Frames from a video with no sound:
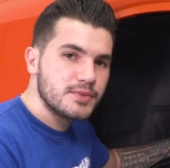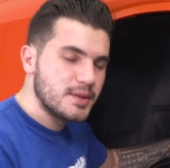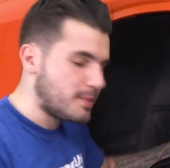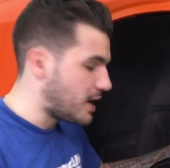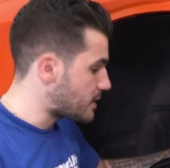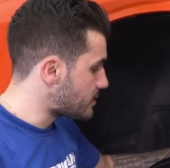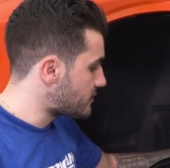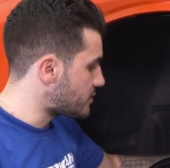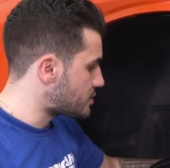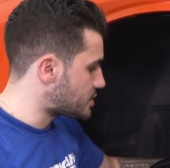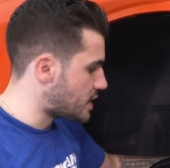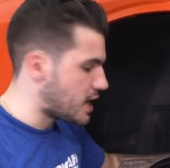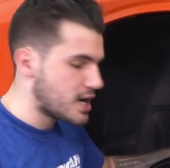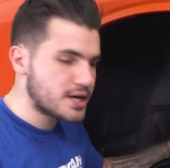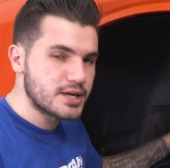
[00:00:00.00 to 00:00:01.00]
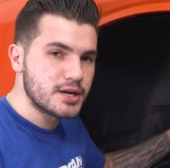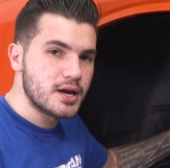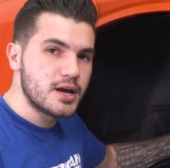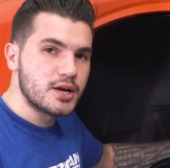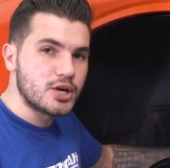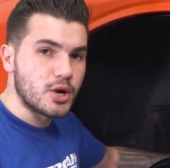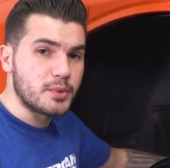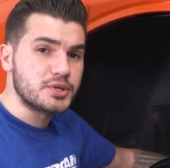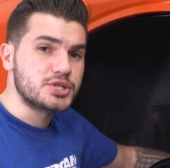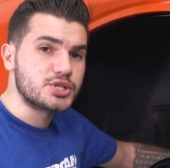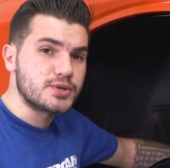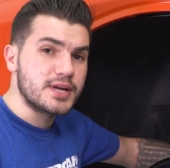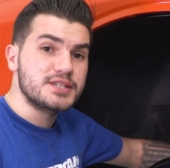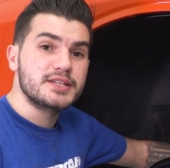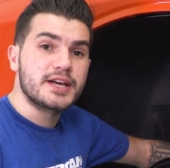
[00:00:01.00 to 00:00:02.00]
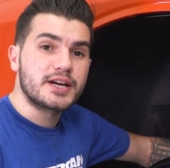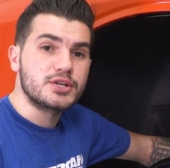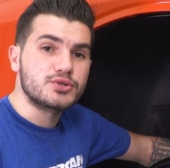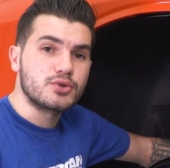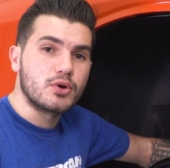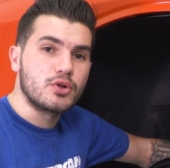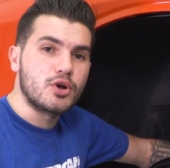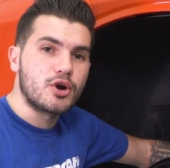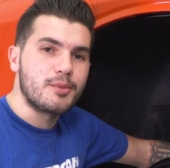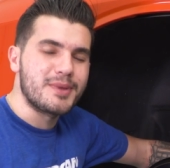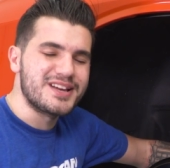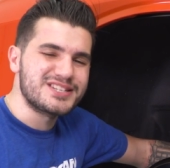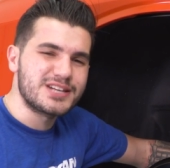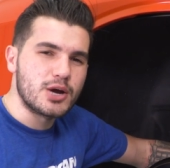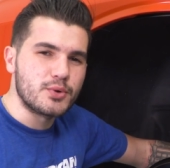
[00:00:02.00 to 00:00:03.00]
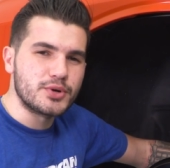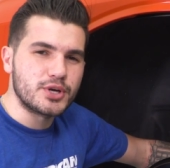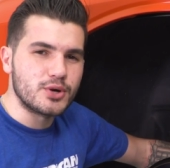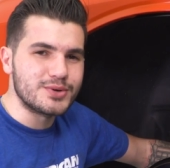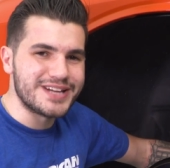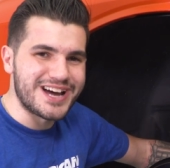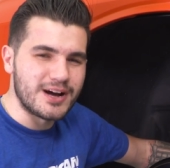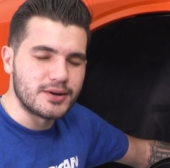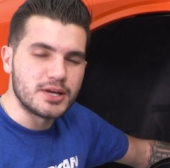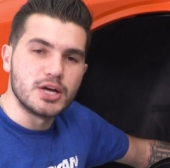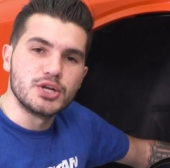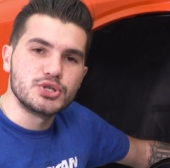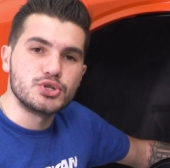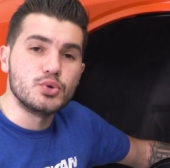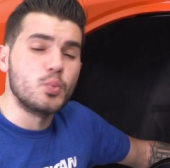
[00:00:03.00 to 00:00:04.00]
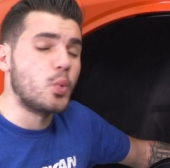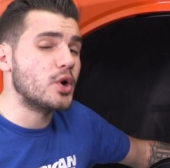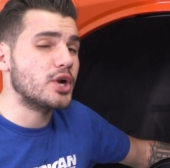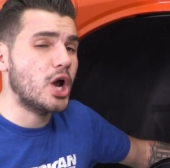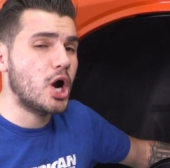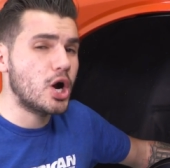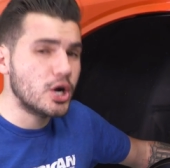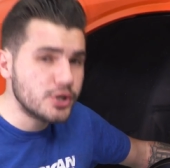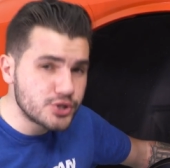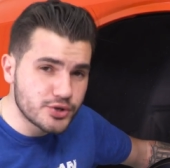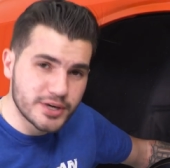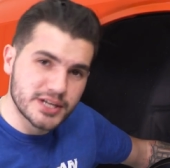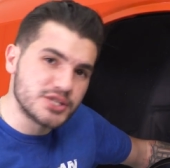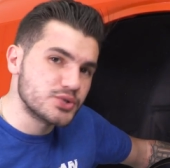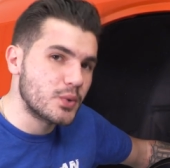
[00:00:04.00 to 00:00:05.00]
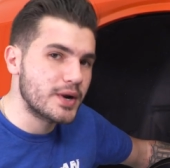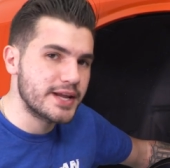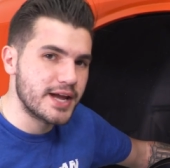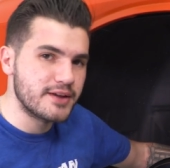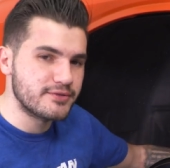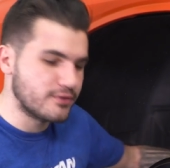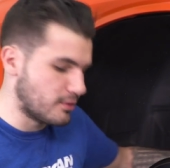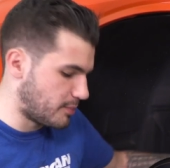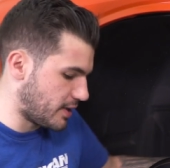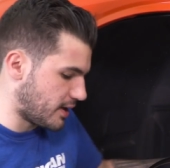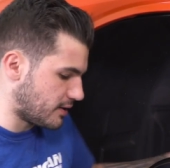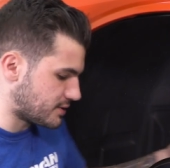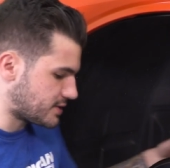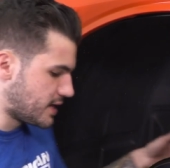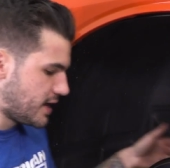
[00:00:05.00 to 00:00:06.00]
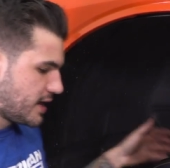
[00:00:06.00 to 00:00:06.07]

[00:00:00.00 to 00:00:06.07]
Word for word: The bottom of your shock going straight to that control arm is going to go down to 128 foot-pounds.